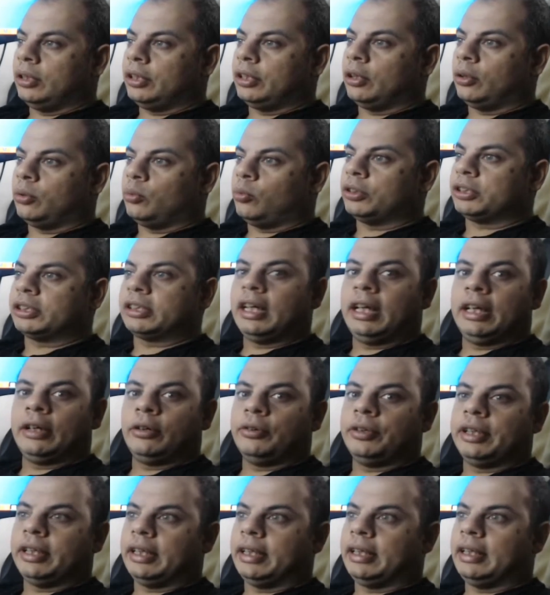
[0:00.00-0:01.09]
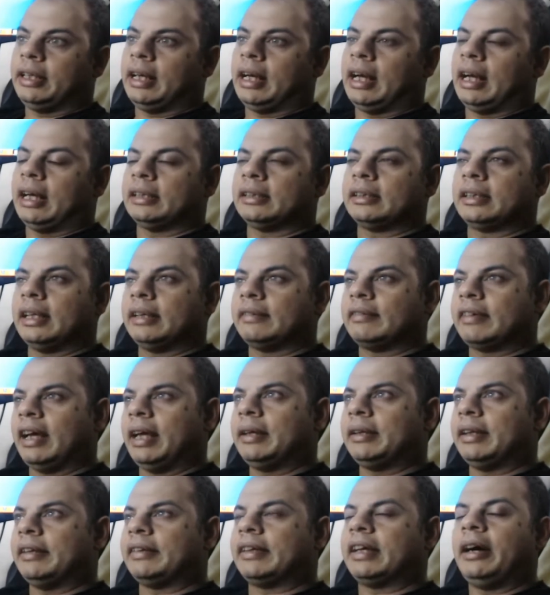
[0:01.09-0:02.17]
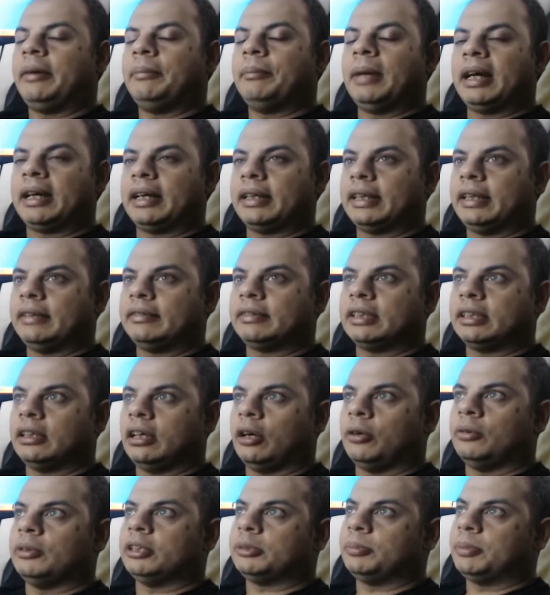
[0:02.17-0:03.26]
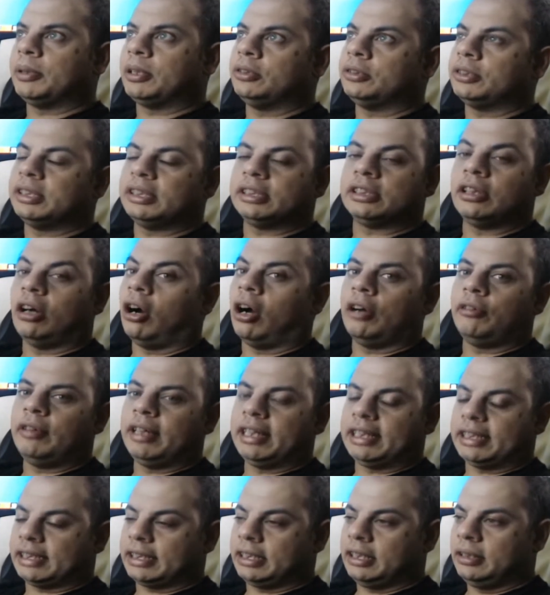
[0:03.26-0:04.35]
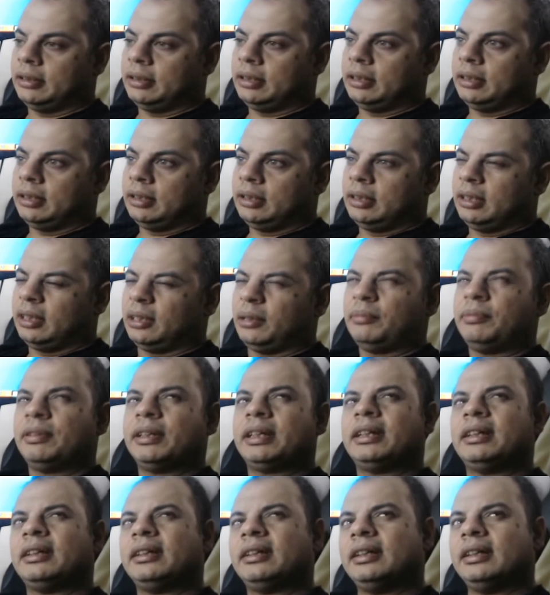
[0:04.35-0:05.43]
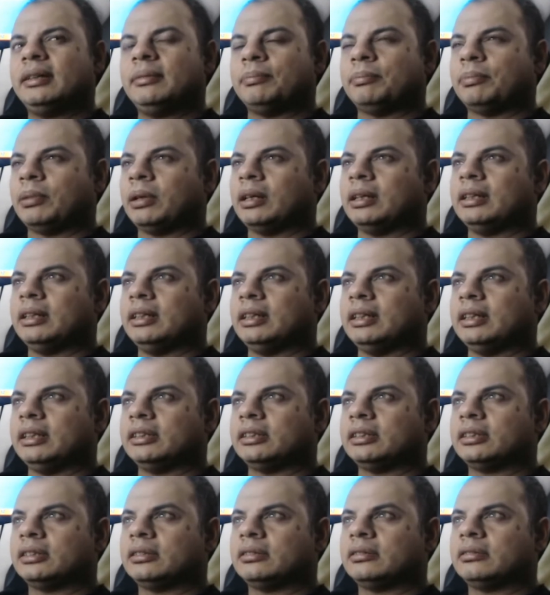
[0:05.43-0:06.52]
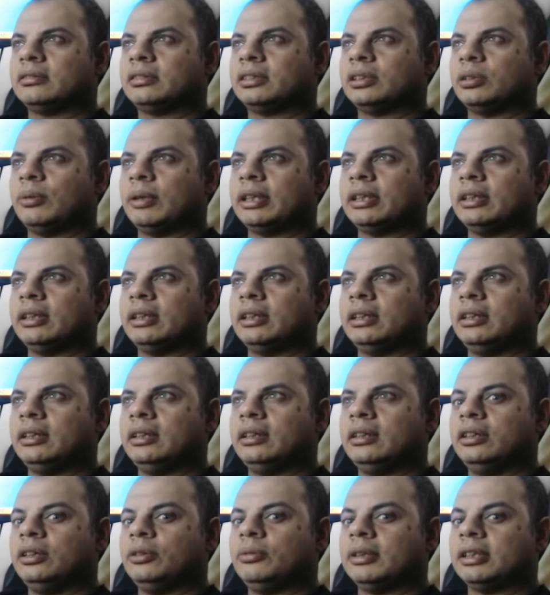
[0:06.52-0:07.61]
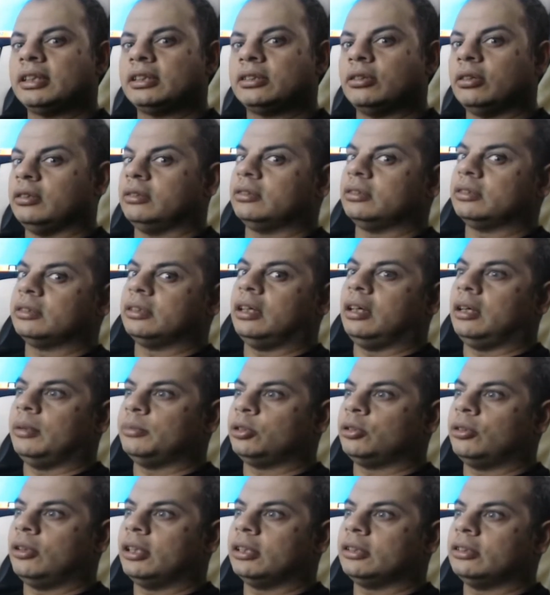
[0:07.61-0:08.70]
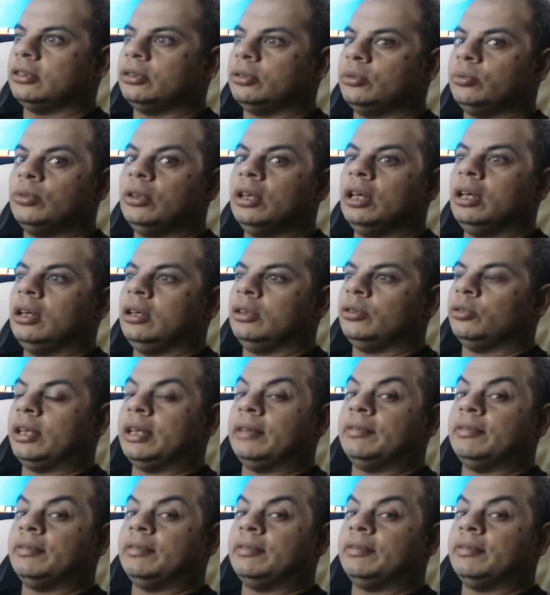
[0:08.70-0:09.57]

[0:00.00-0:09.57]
what's going on here? And they come back and they said, oh, it's because it's high risk. And I'm thinking, but it's $20 US that I'm trying to not even